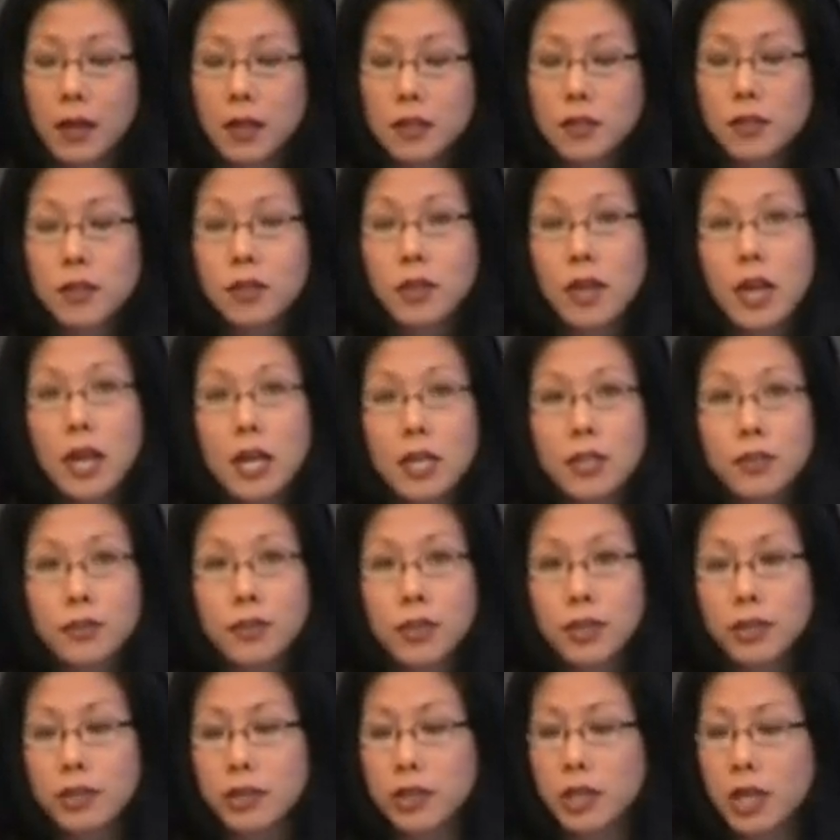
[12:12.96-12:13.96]
So
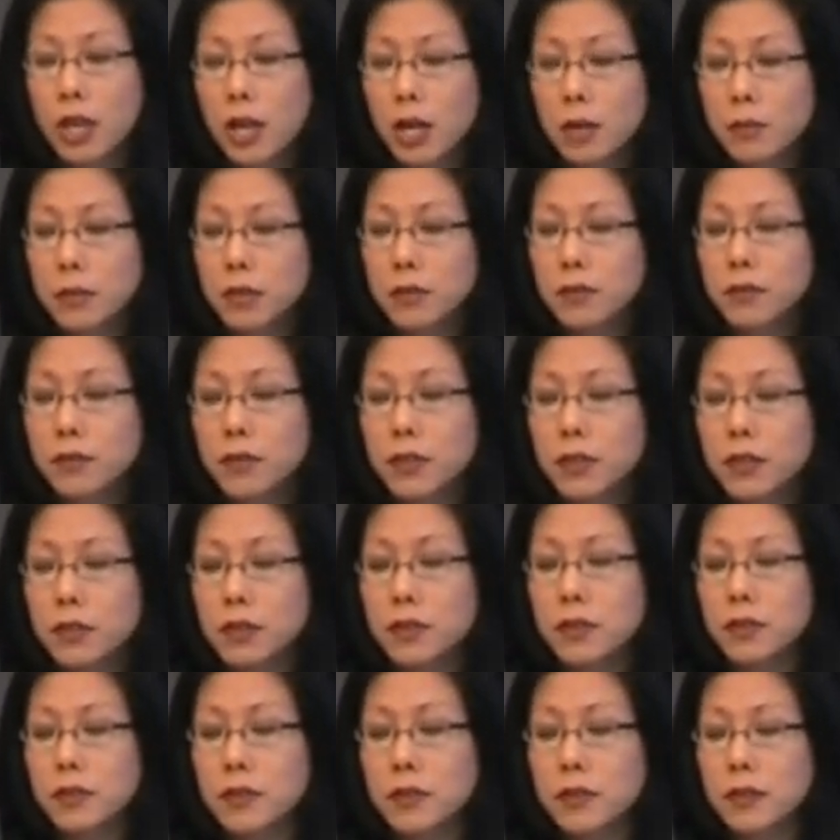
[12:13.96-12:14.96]
contrary to common
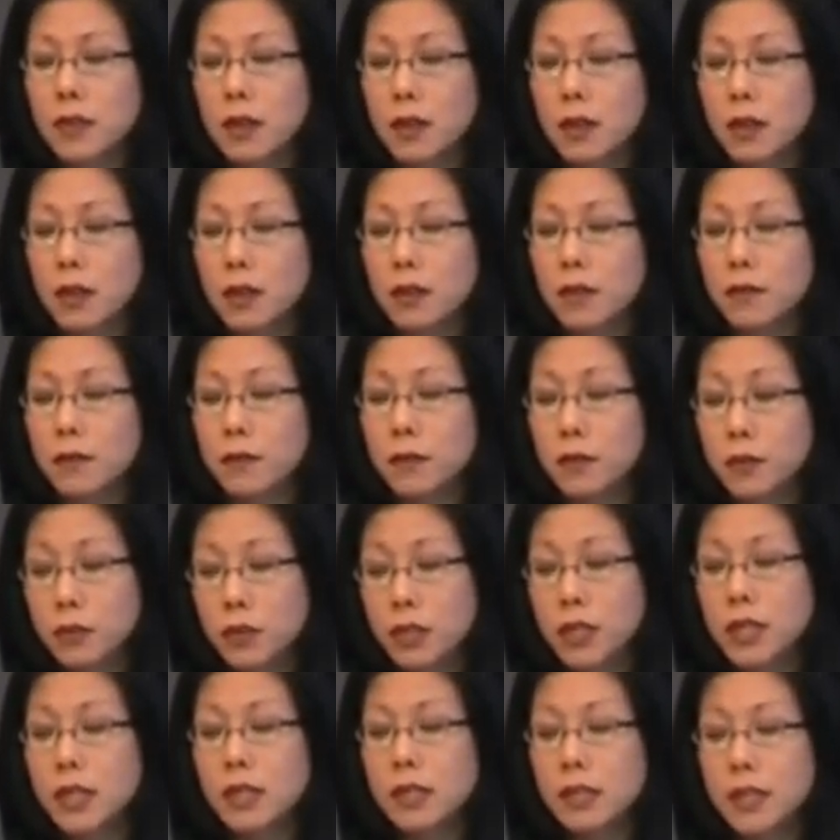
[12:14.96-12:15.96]
fears, uh,
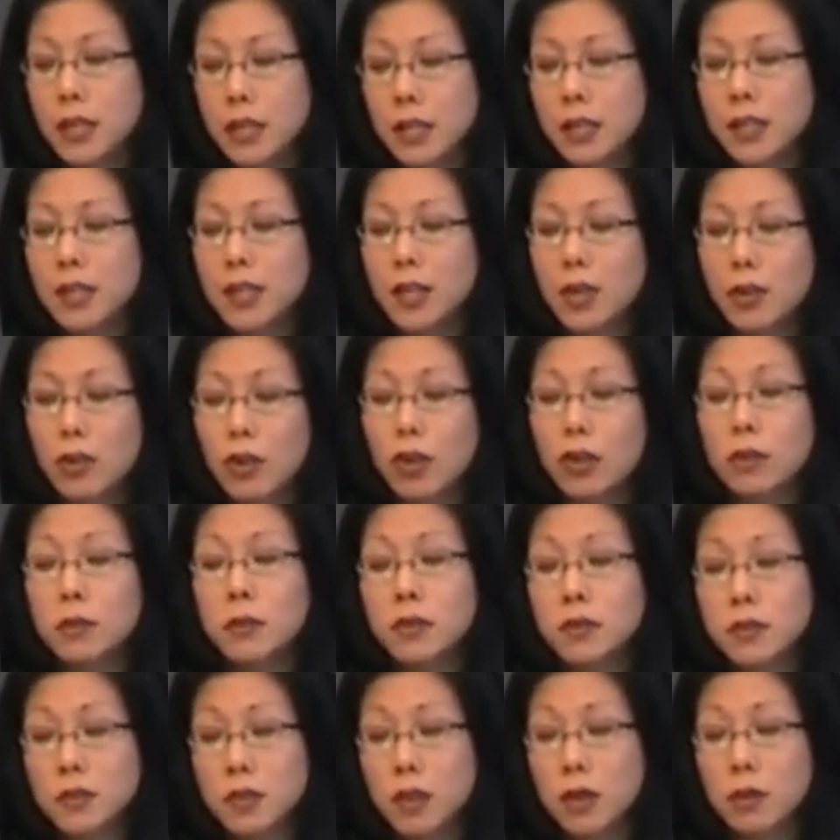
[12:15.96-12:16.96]
flirting and dating are
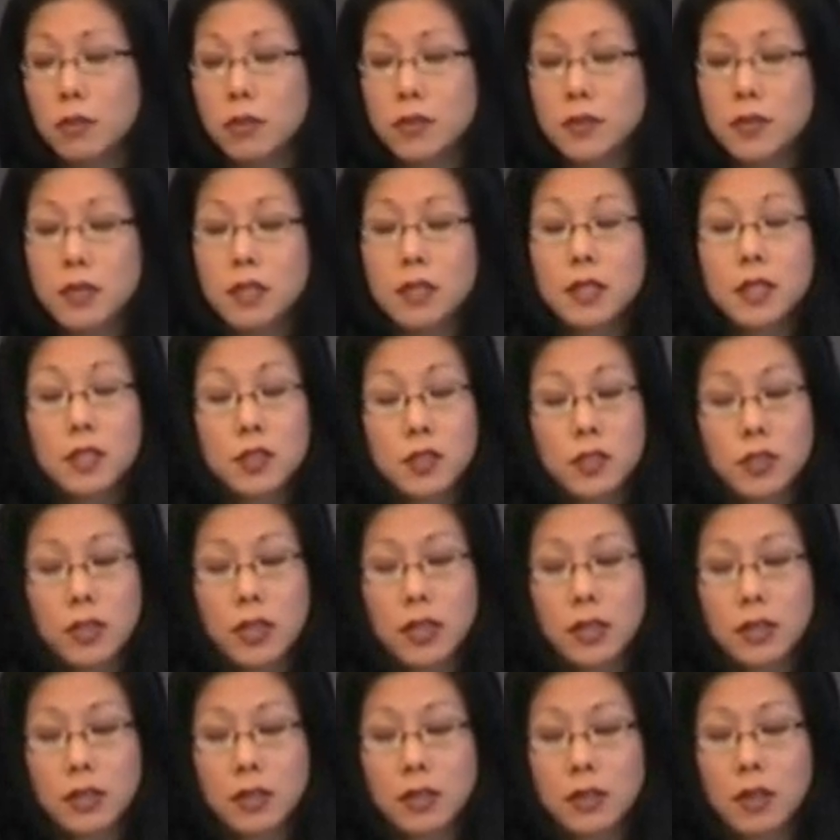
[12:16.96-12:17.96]
almost always
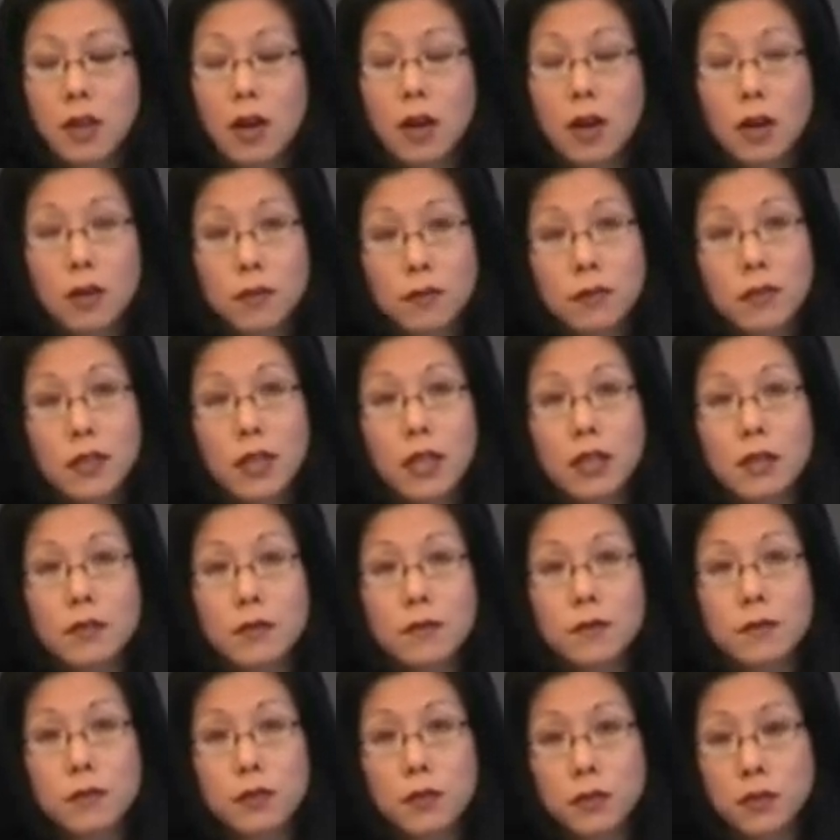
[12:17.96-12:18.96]
initiated offline
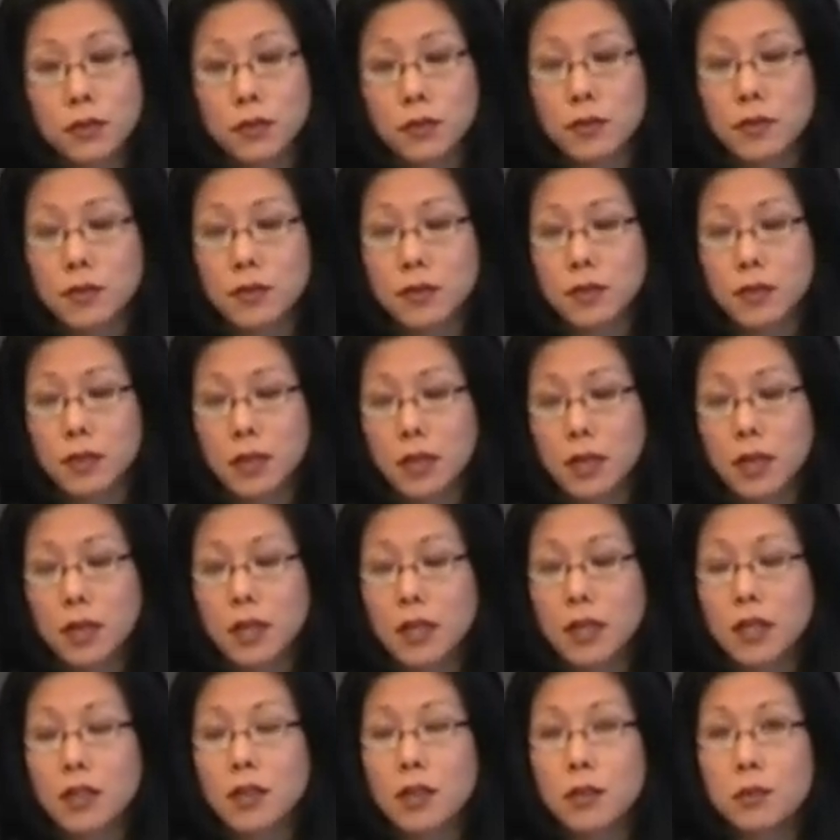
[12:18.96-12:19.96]
first
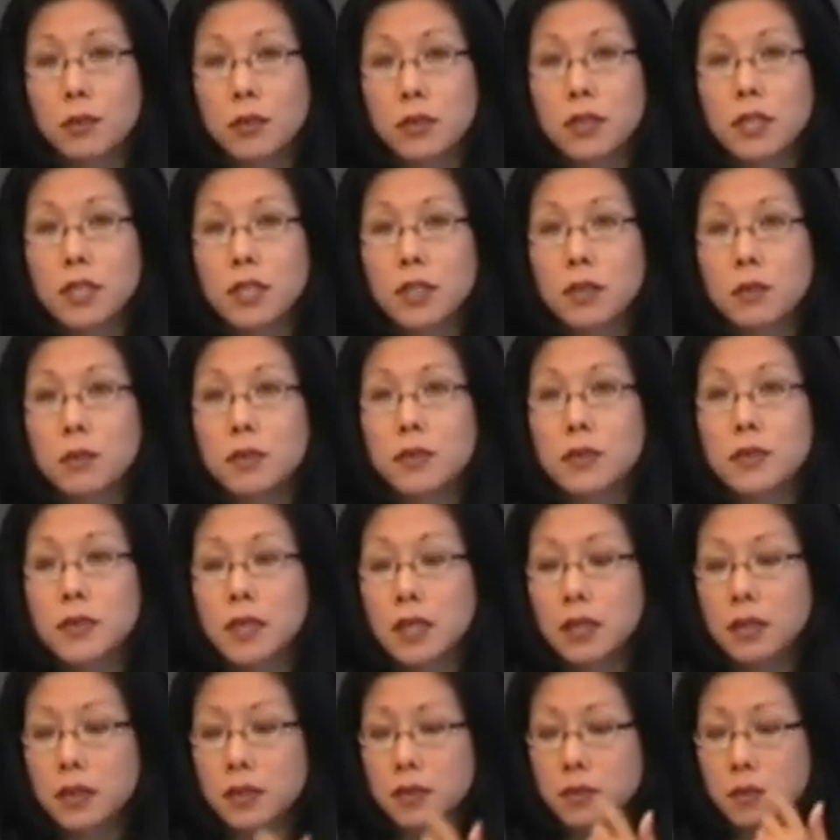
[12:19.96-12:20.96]
in the predictable
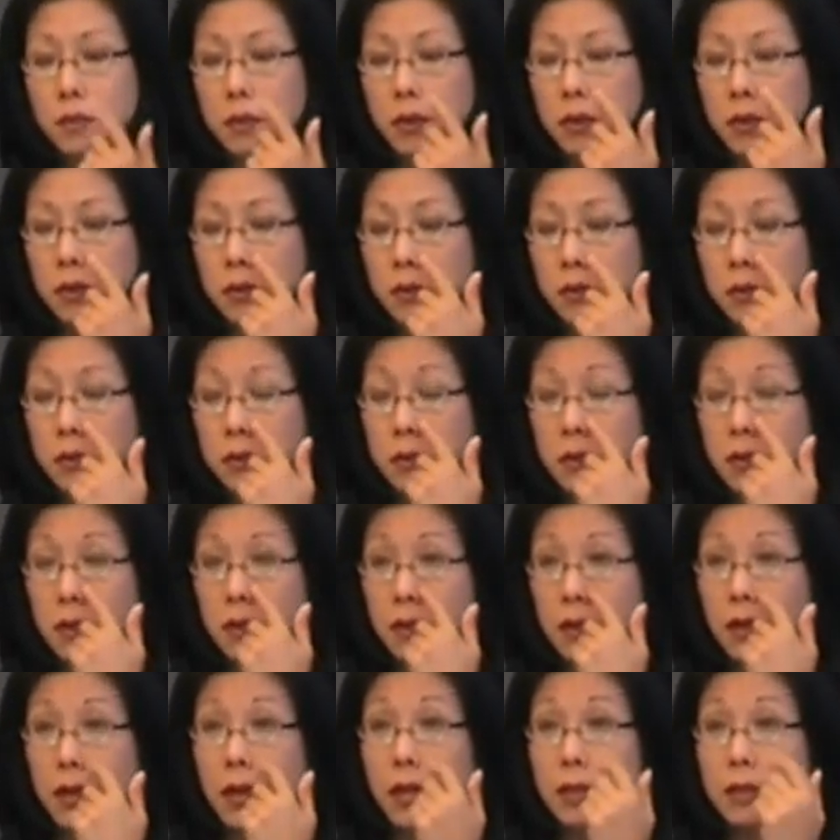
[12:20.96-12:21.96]
settings where you
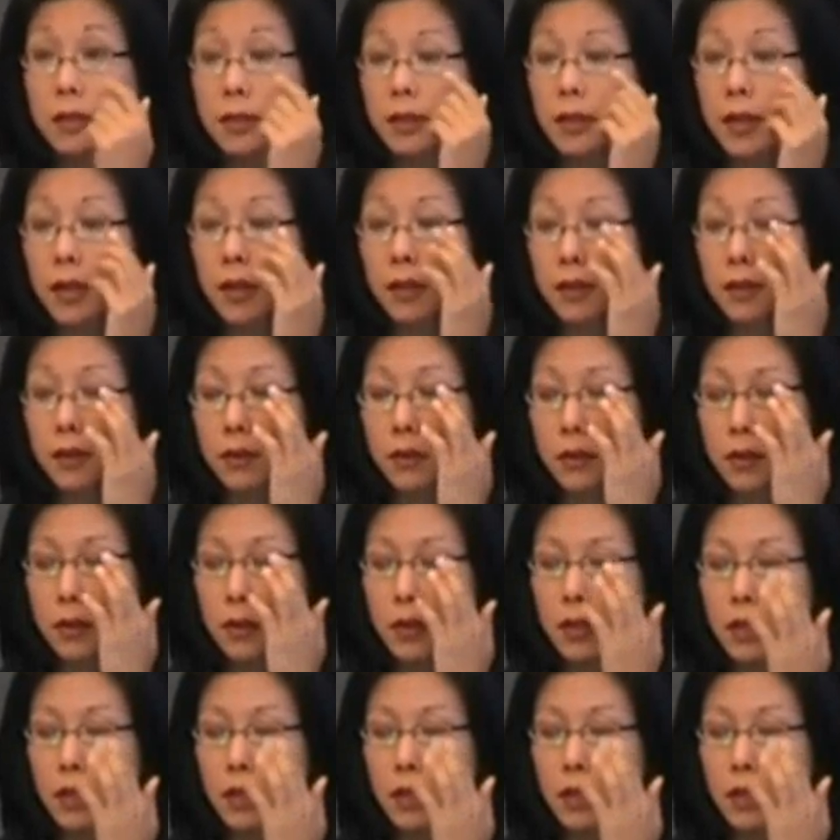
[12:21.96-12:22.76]
get together